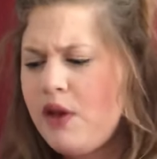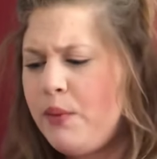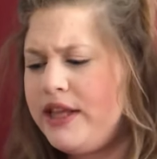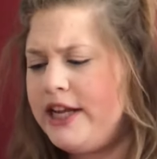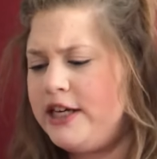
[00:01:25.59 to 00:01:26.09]

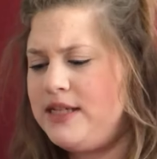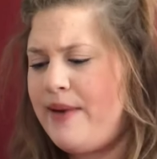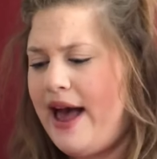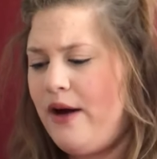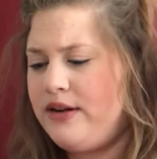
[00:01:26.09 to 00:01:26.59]
we learned
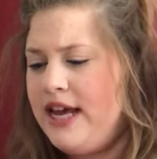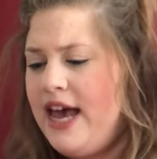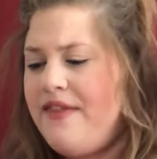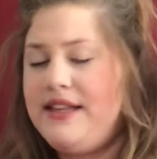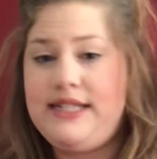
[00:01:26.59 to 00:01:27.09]
about
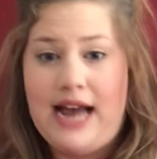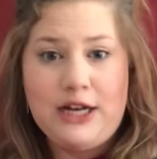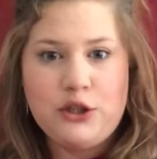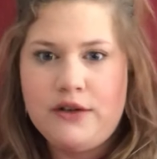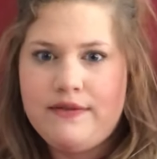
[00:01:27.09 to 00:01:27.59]
the
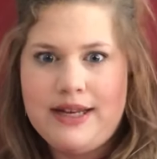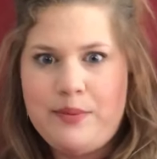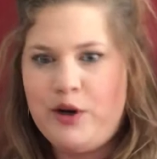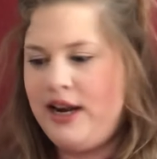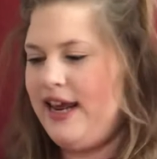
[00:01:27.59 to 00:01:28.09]
Statue of
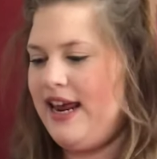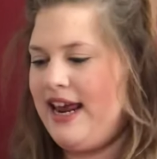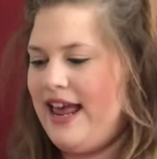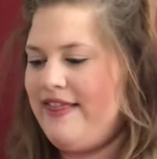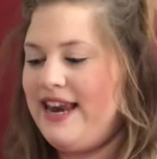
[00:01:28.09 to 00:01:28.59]

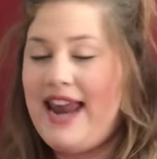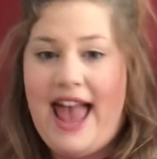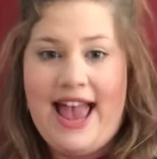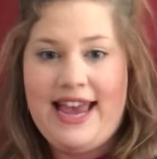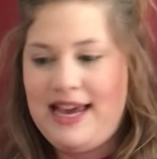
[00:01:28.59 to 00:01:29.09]
Liberty and the
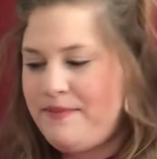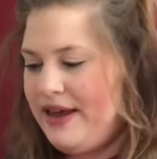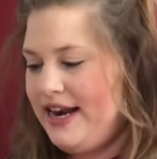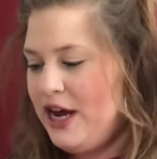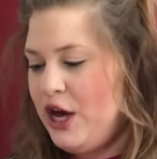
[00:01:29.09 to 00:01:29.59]
name
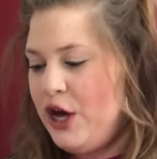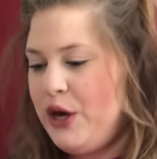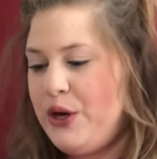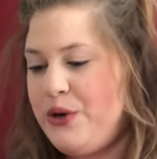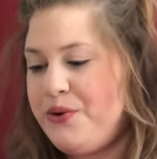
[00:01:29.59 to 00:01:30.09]
and
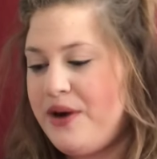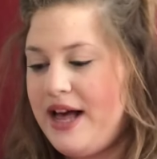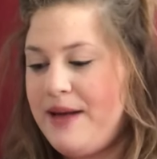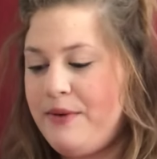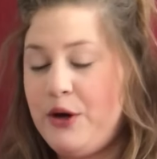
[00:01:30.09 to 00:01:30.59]
who
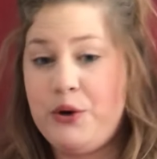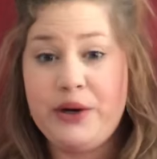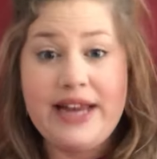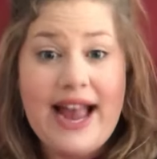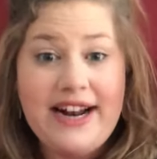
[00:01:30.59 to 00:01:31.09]

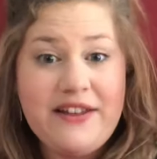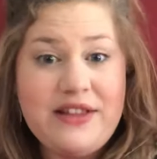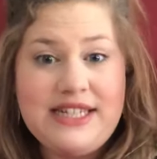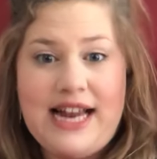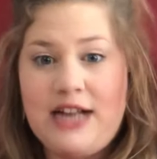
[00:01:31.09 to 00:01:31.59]
created
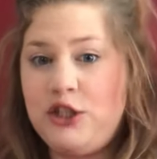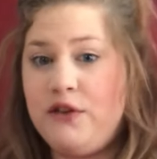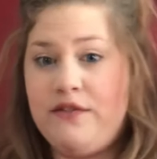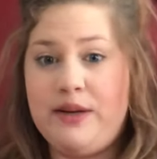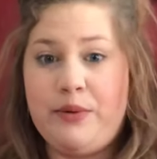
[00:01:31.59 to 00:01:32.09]
the Statue
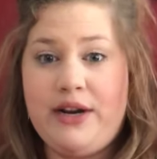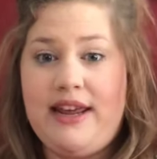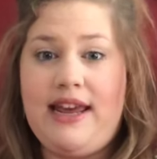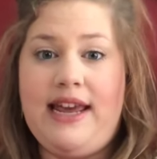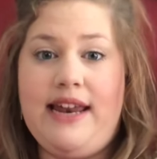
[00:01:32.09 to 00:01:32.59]
of
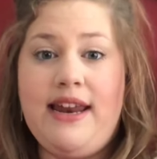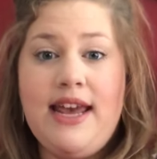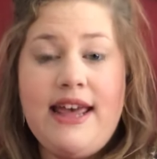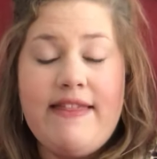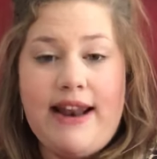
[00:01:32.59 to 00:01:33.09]
Liberty and
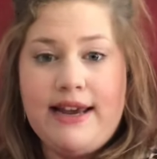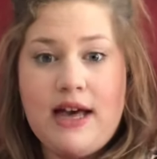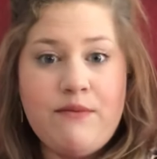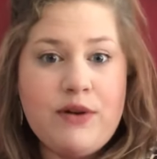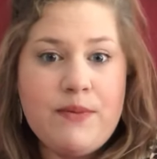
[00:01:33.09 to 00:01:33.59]
that it
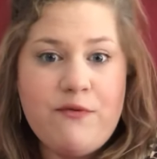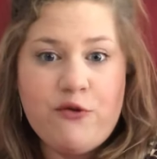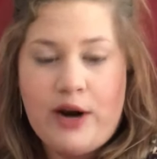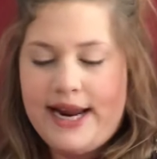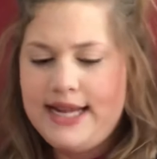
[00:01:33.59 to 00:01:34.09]
came from
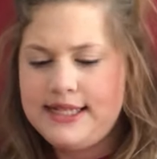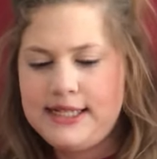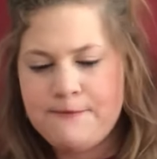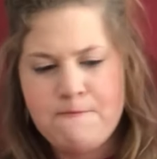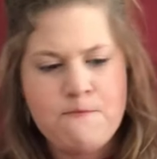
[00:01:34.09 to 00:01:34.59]

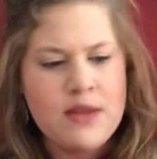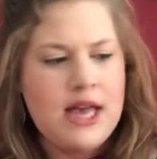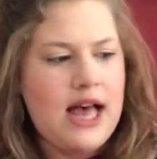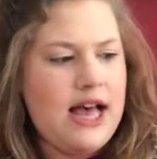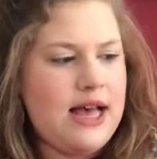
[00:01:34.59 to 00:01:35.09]
France.
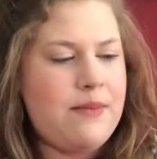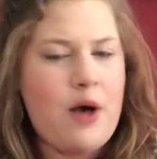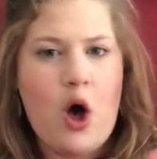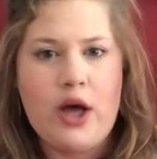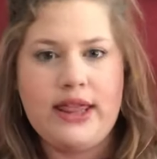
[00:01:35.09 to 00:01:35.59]

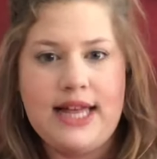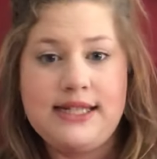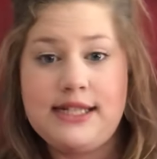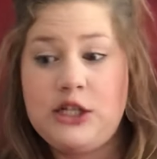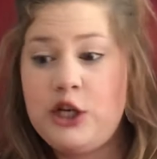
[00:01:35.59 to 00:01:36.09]
On
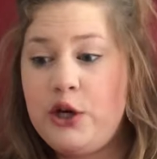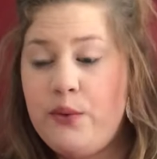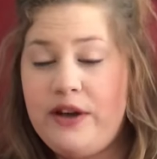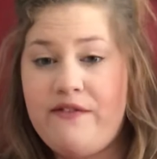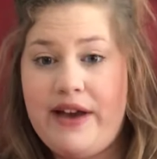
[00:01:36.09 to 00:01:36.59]
lesson 2,
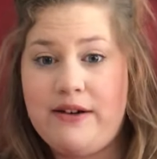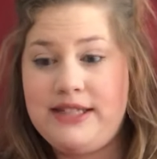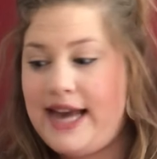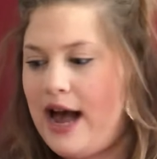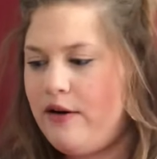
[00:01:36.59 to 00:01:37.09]
we
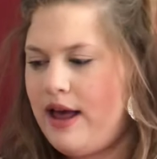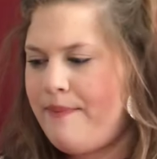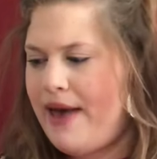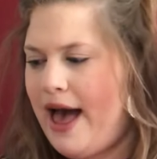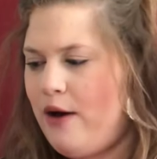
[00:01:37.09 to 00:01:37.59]
found out
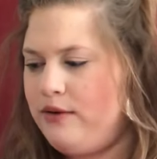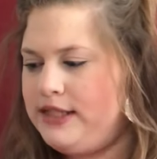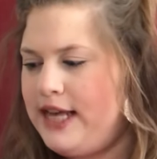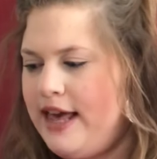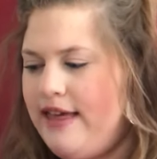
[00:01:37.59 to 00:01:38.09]

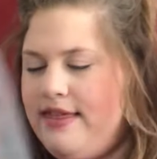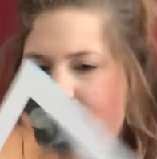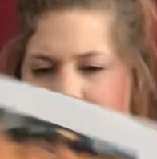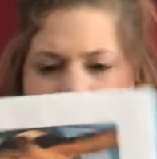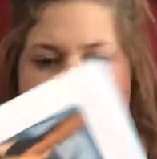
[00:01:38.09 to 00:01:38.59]
about
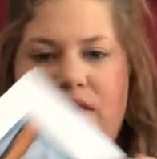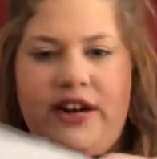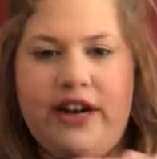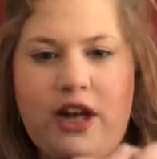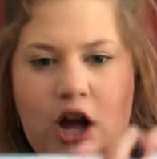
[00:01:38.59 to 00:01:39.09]
this
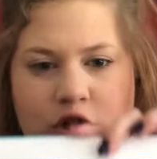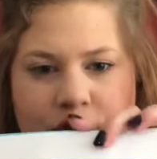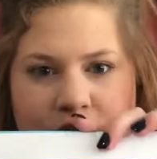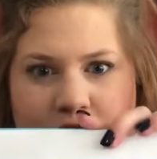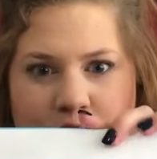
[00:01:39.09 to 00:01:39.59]
very
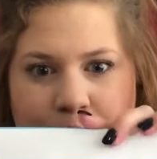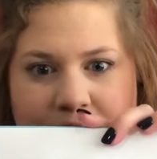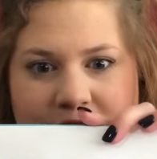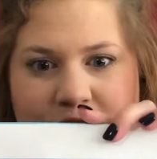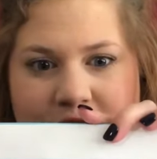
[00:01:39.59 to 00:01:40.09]
controversial
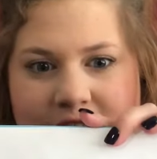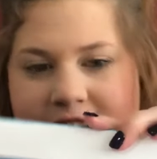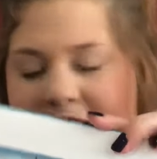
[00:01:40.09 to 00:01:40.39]
picture